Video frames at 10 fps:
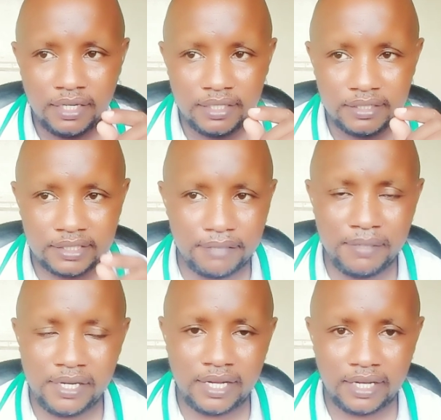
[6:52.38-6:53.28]

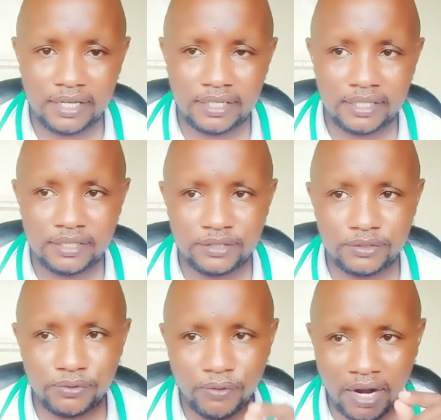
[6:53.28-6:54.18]
similar
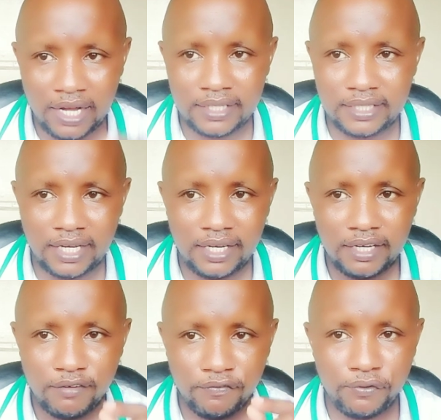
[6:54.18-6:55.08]
to other
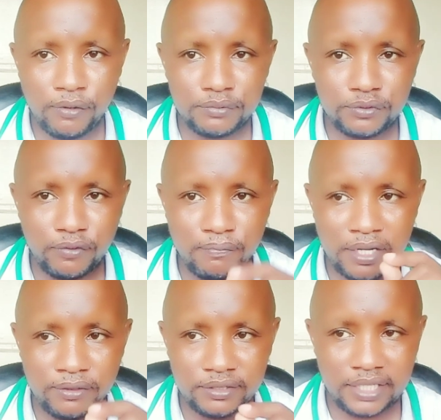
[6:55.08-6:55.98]
forms of
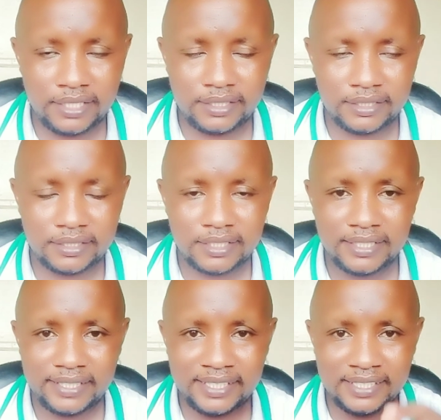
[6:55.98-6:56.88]
myositis,
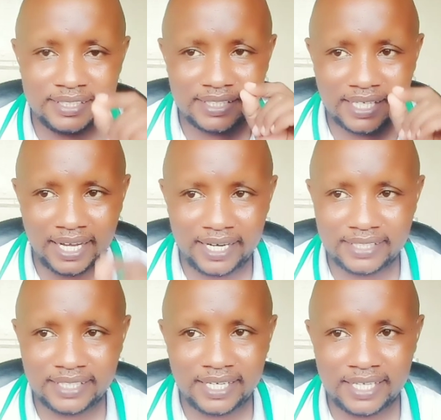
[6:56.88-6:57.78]
it's
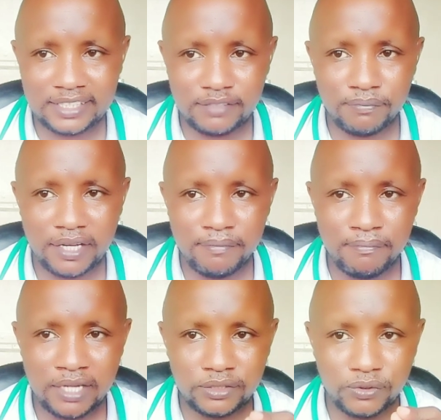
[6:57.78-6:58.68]
characterized by
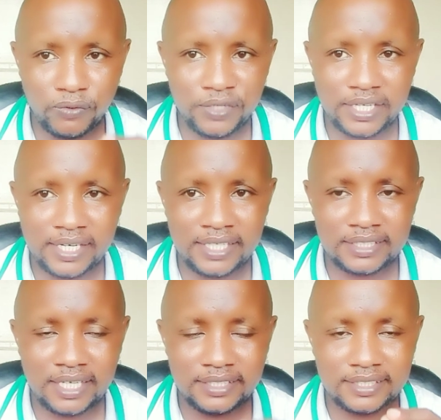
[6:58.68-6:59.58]
muscle weakness
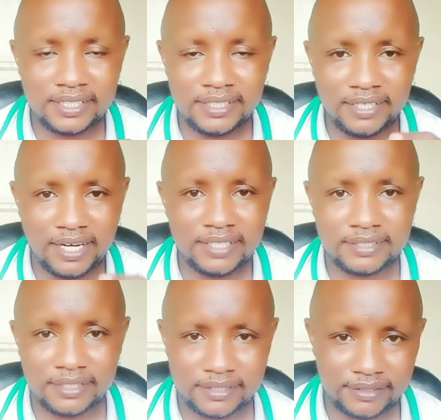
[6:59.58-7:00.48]
and skin
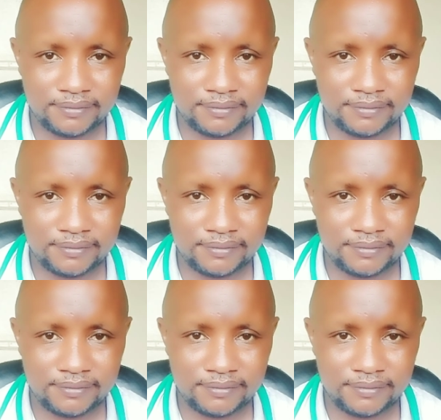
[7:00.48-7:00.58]
rashes.